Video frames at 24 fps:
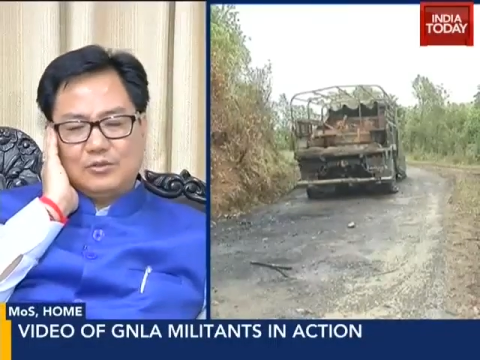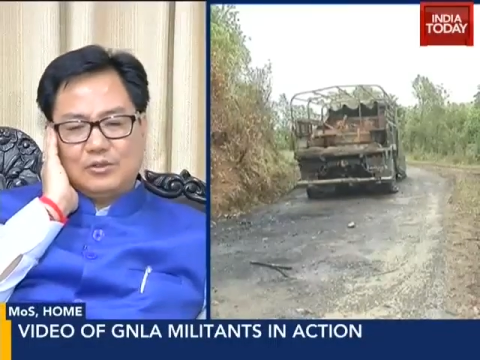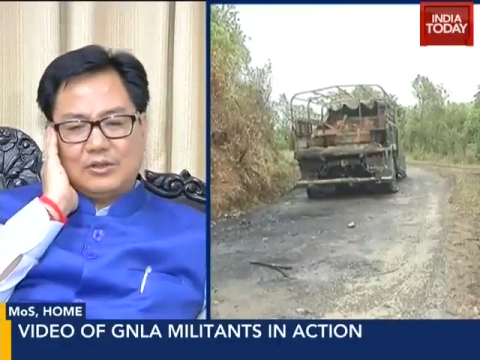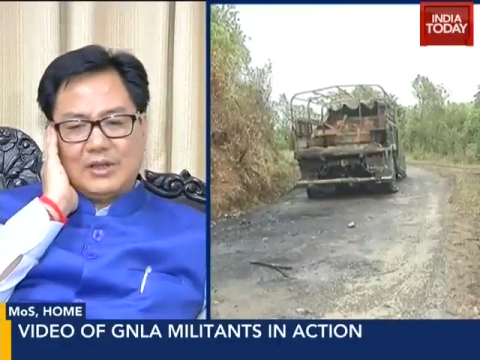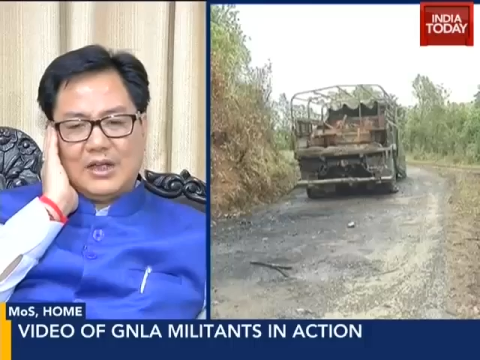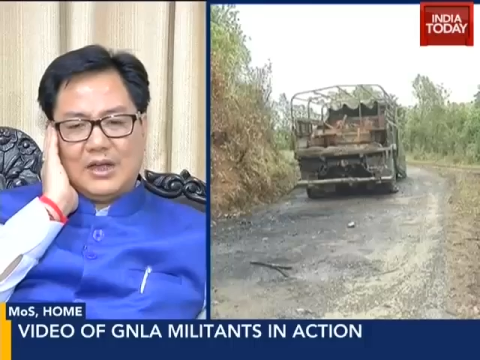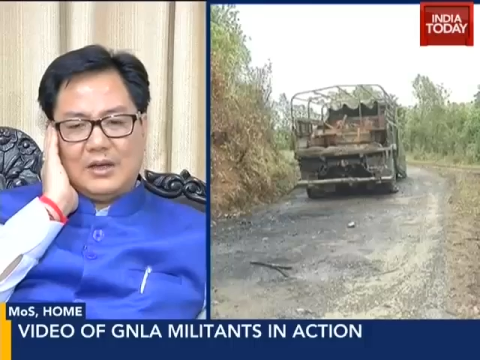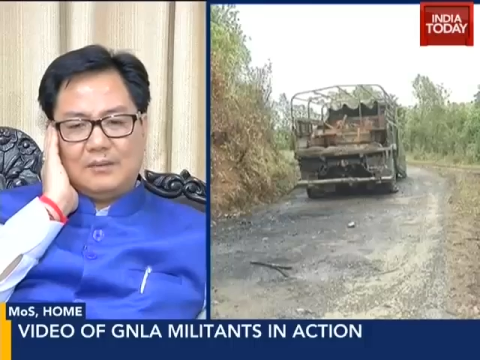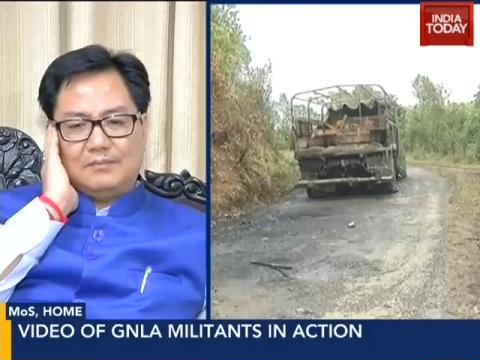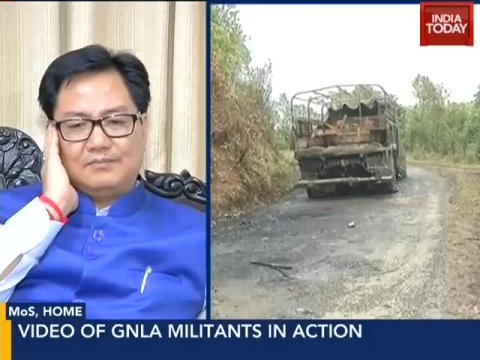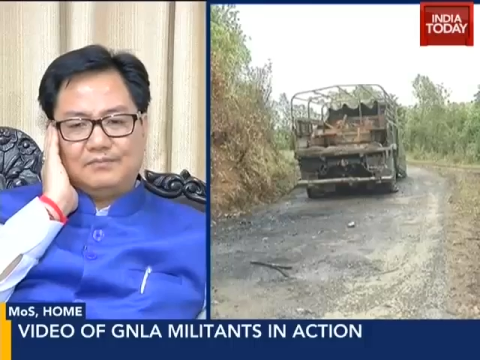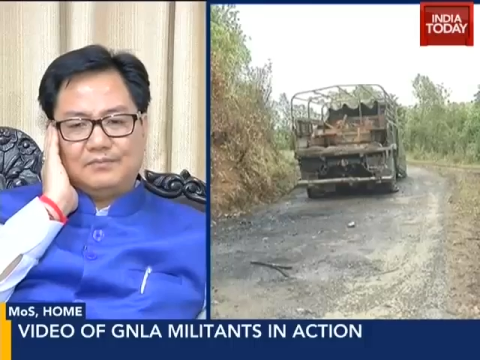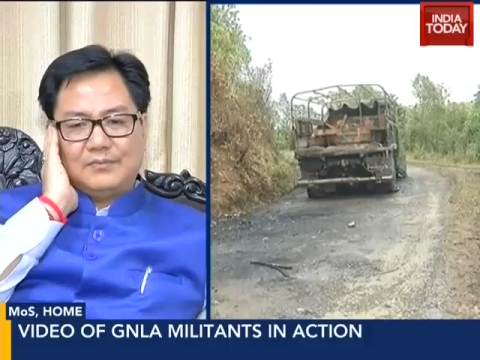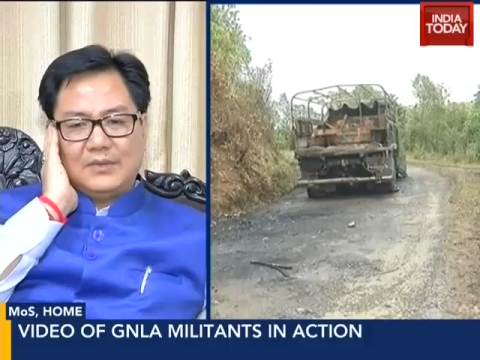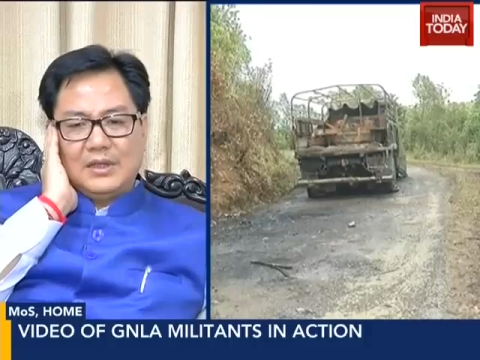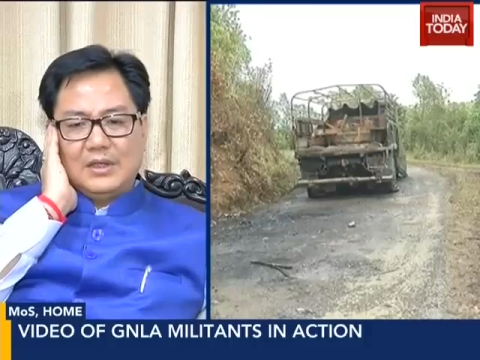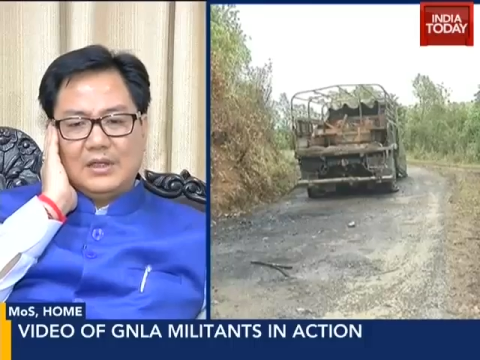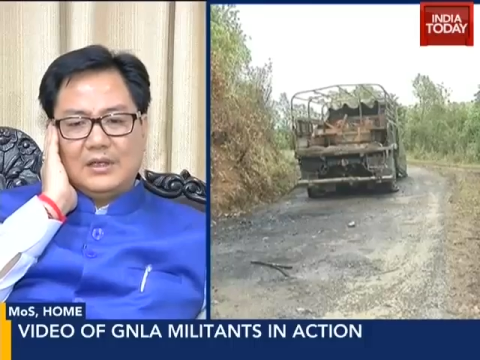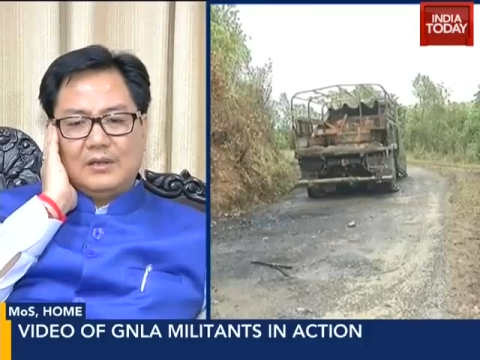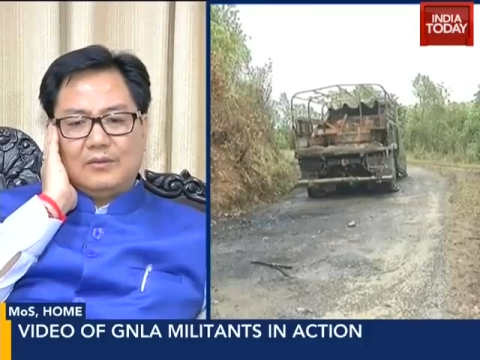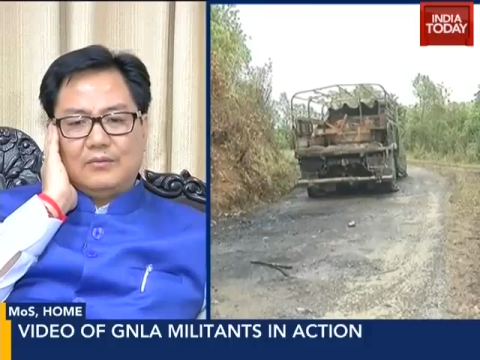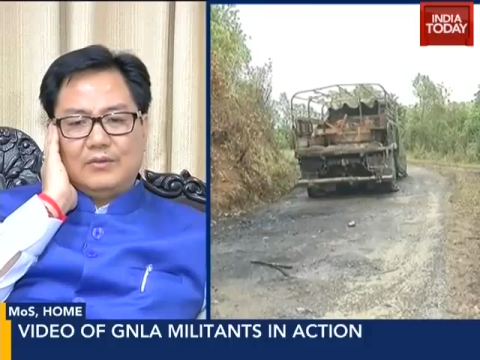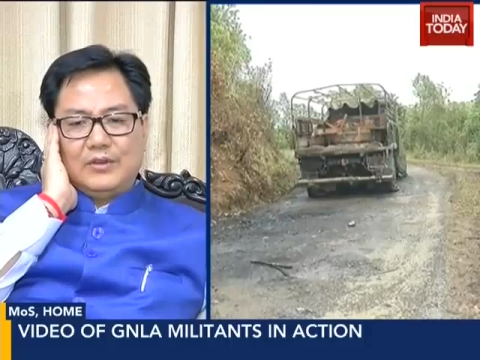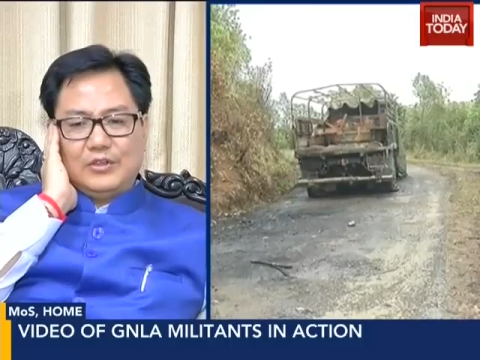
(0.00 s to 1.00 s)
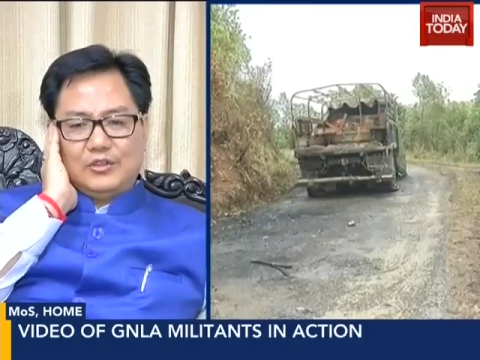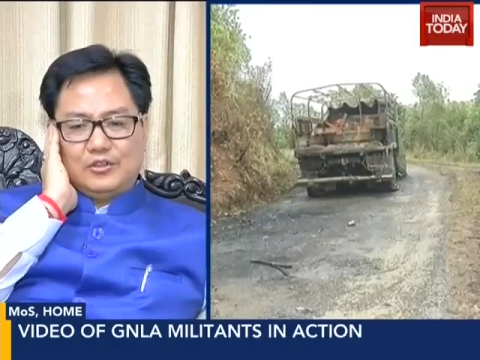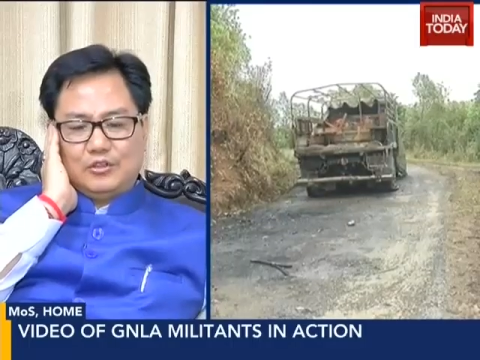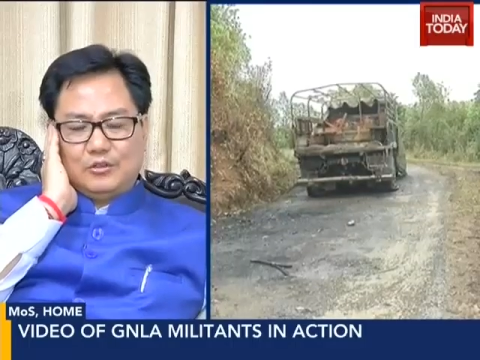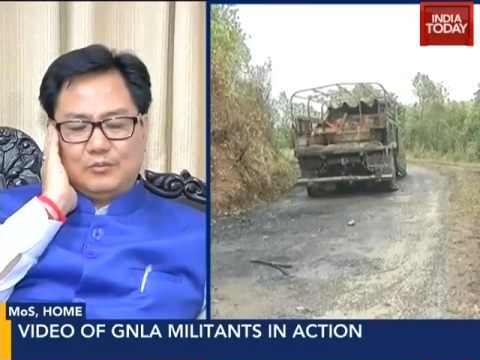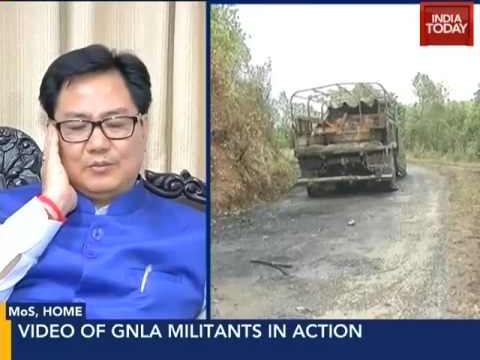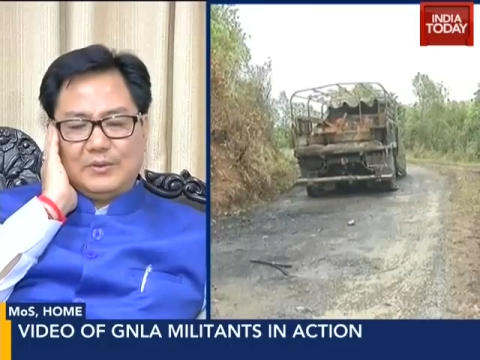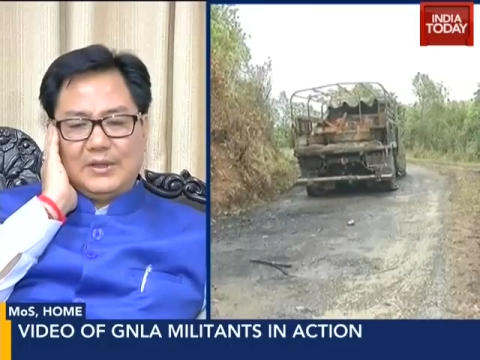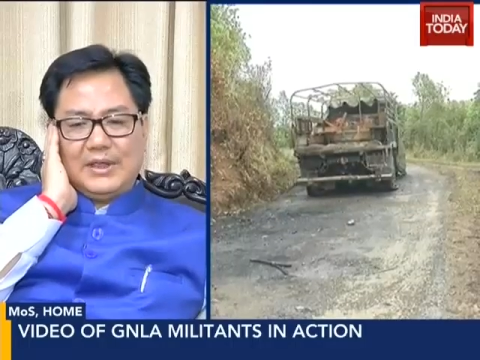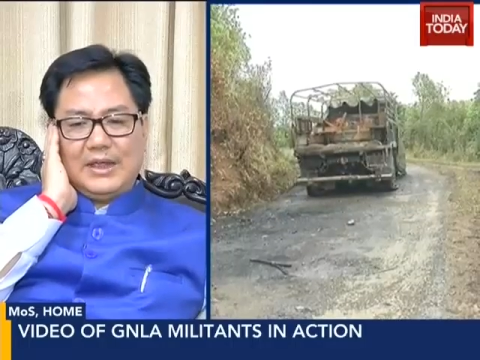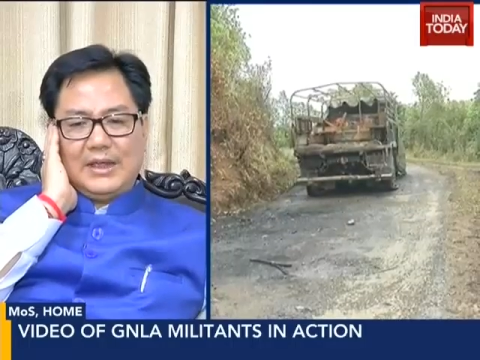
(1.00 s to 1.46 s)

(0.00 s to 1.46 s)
come, we should be